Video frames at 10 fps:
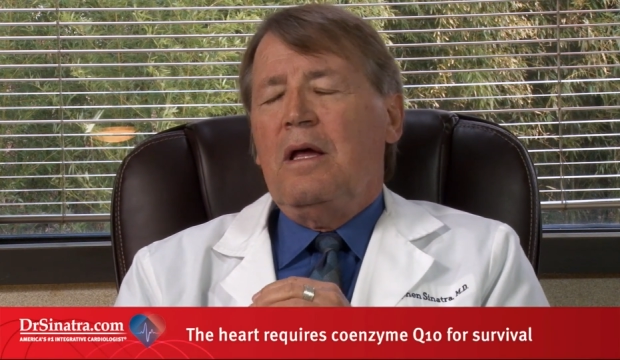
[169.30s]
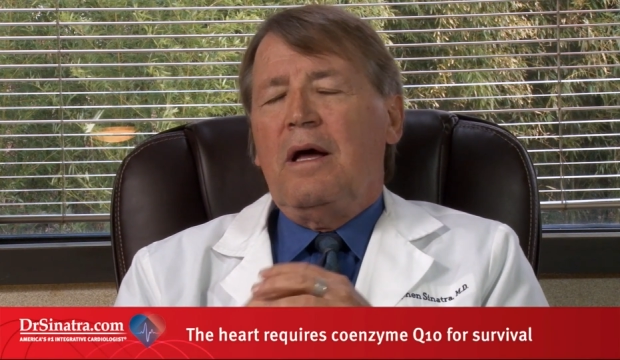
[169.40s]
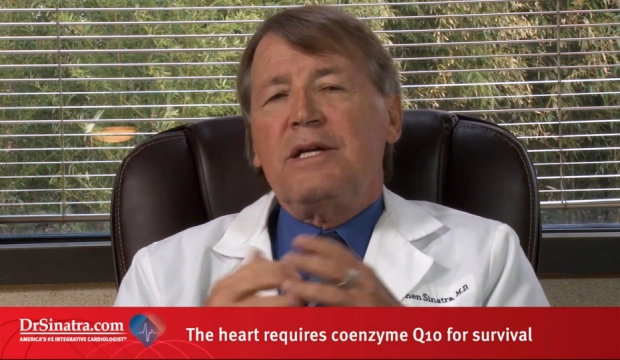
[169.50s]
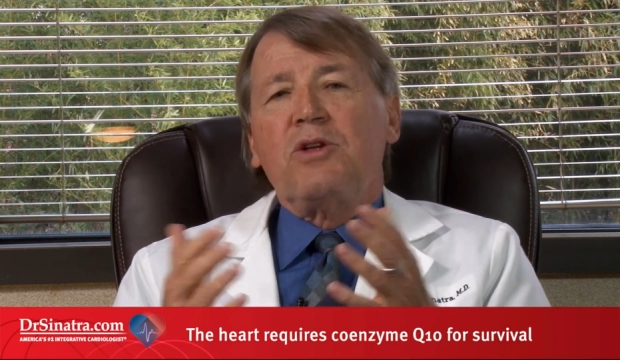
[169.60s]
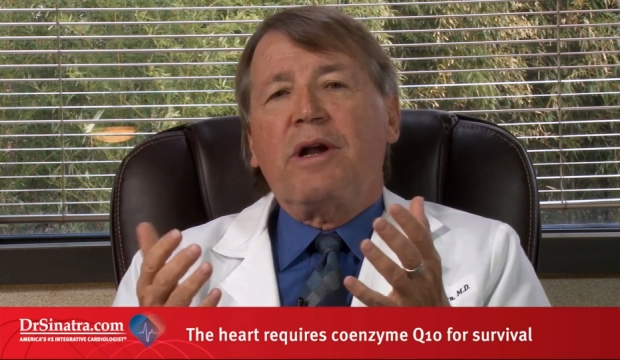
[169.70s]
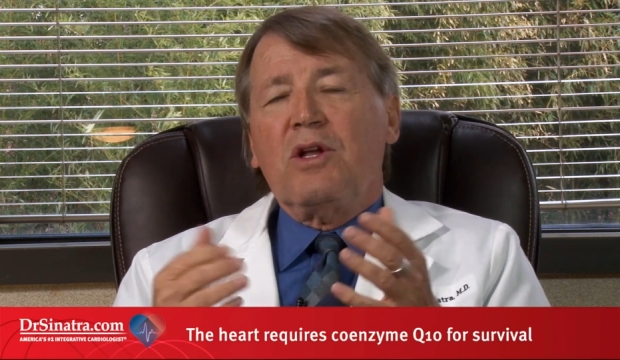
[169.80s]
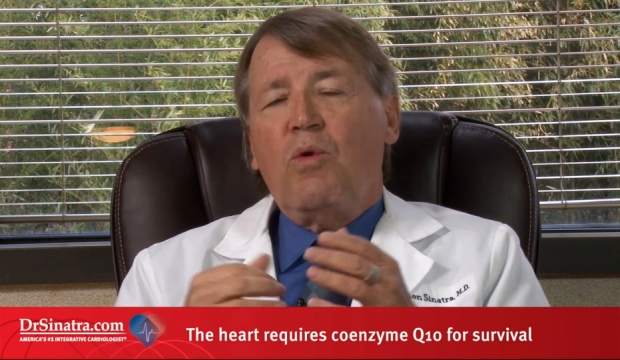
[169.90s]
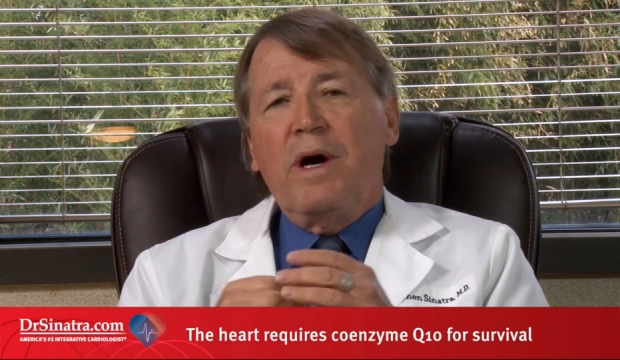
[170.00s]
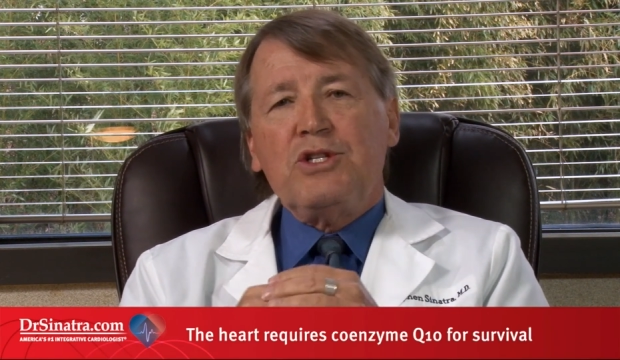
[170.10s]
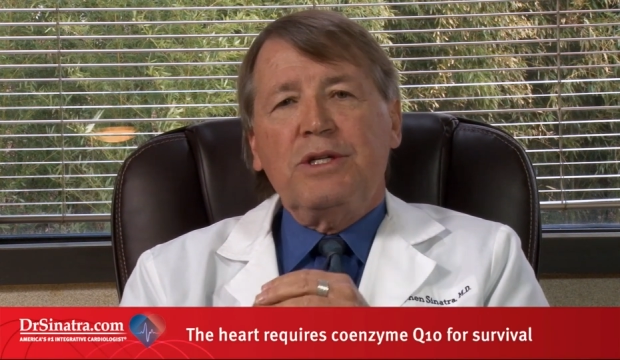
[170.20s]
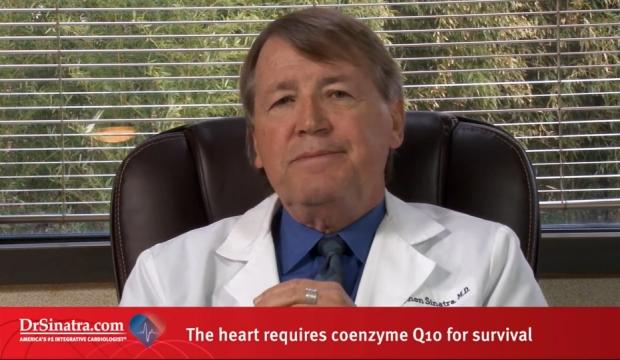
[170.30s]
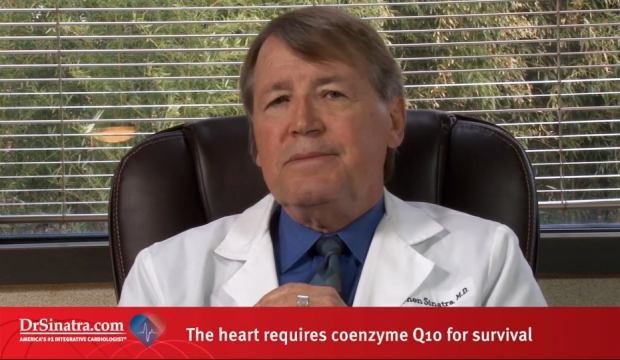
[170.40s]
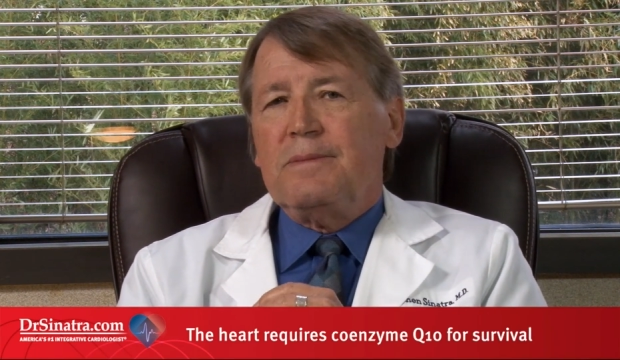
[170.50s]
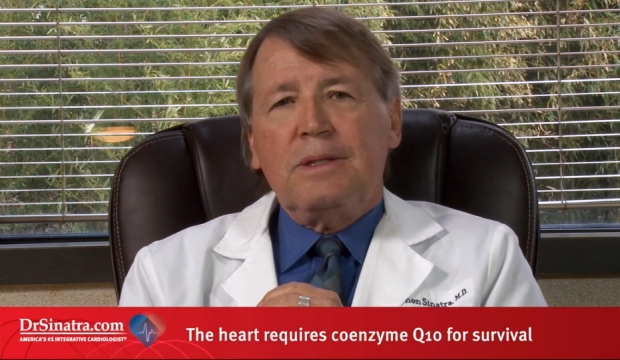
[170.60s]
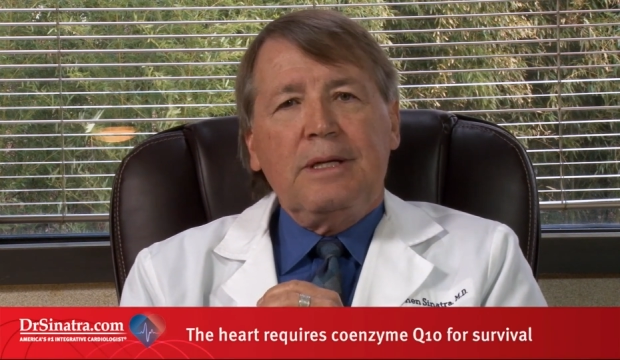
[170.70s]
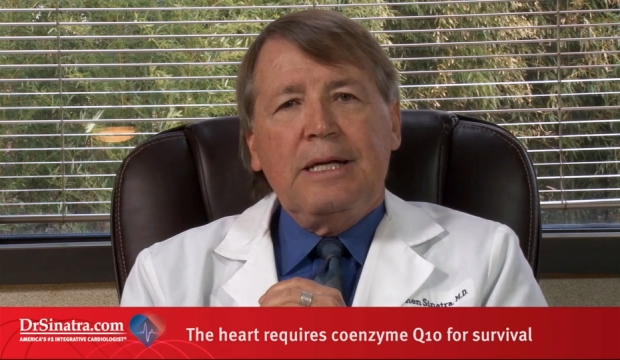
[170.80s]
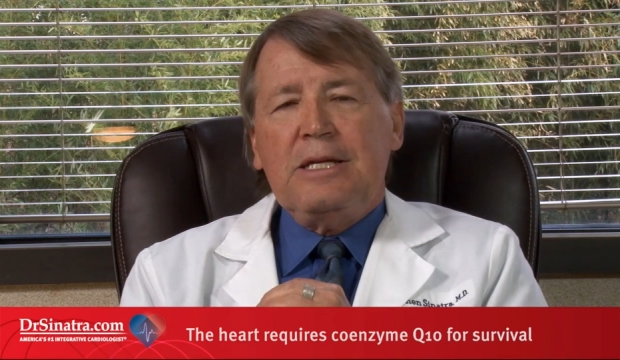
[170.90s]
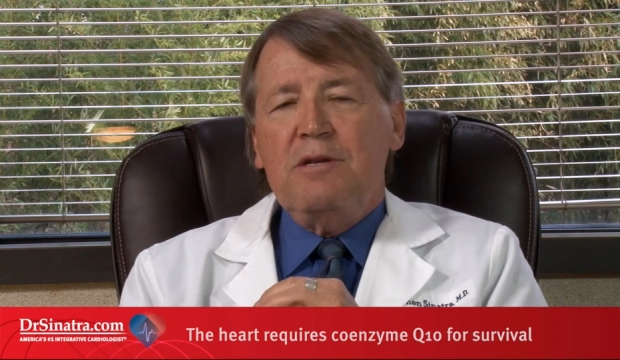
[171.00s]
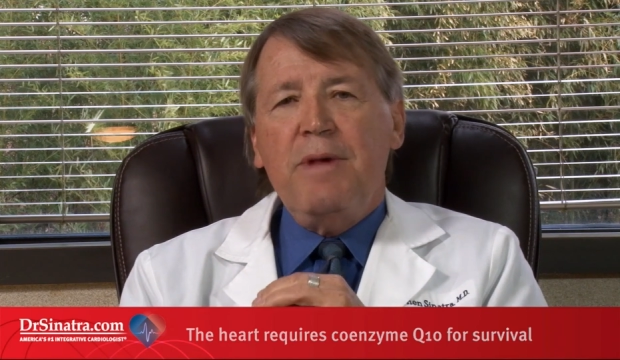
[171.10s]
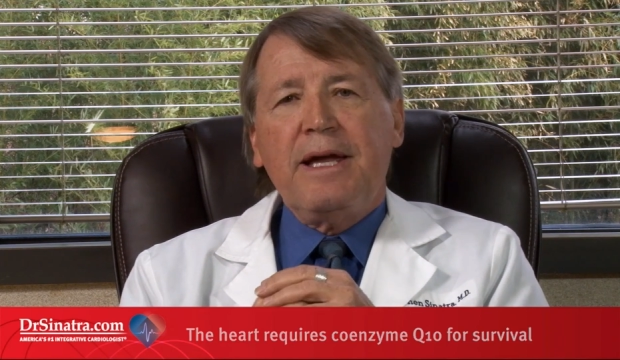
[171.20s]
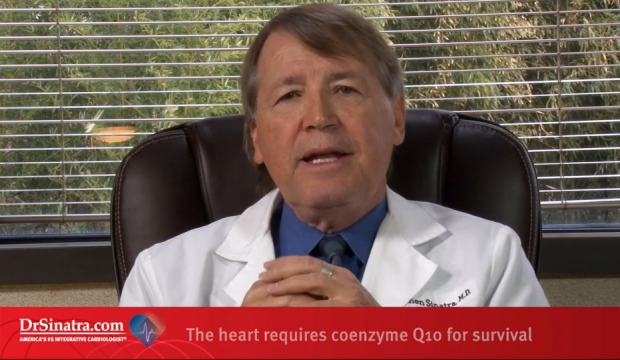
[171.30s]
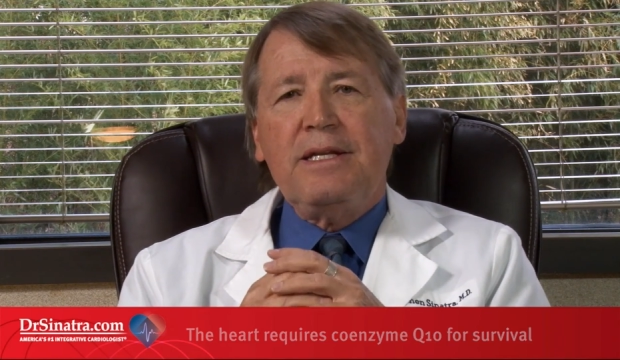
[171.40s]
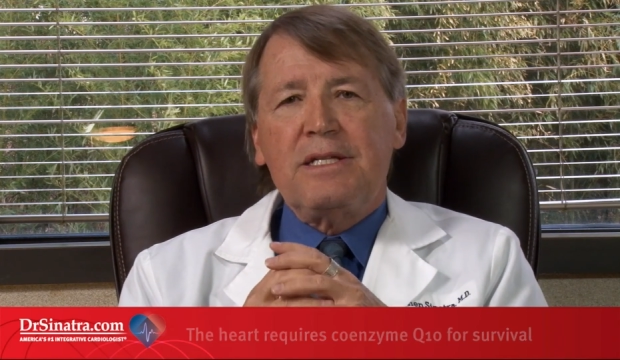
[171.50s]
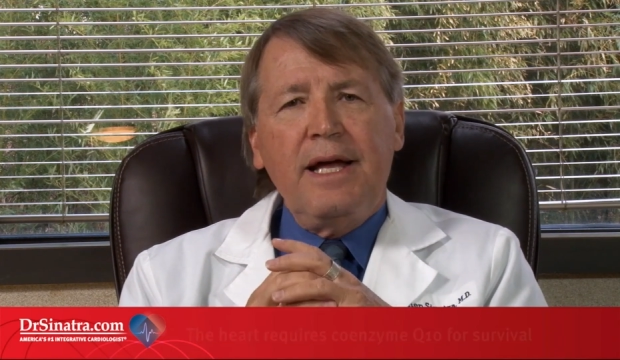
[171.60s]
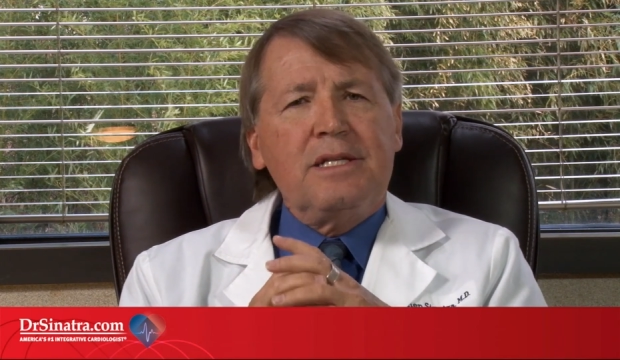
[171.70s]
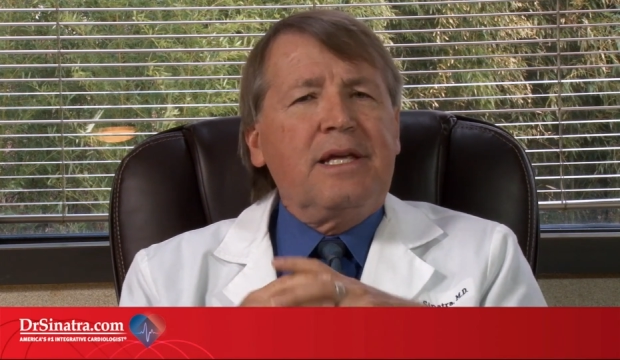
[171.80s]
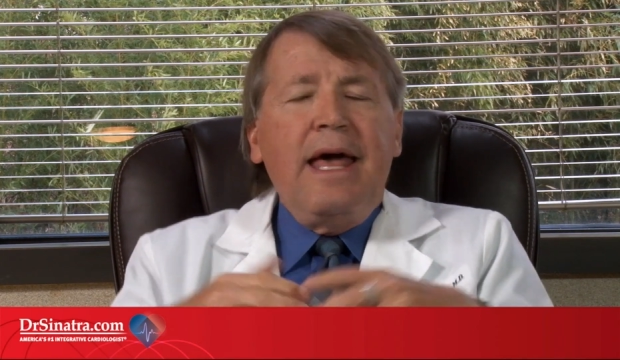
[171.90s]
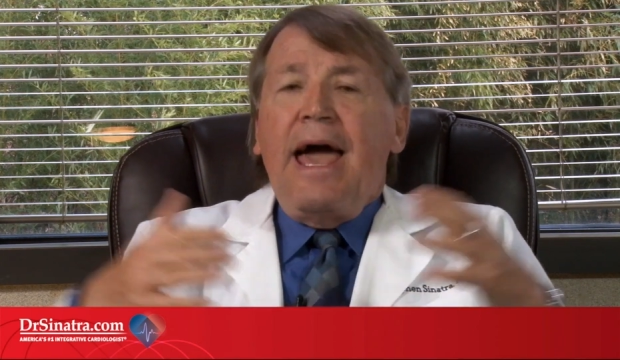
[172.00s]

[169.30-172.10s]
I started the question. It didn't make any sense.